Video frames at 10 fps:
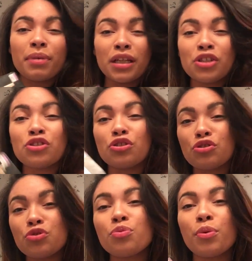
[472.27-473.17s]
but it is
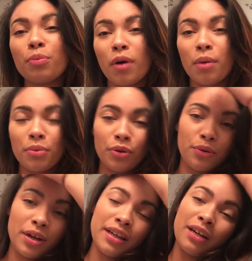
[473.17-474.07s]
super
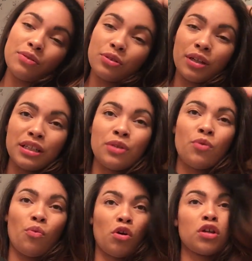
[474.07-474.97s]
popular right now, so I
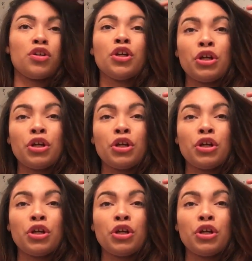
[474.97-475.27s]
didn't want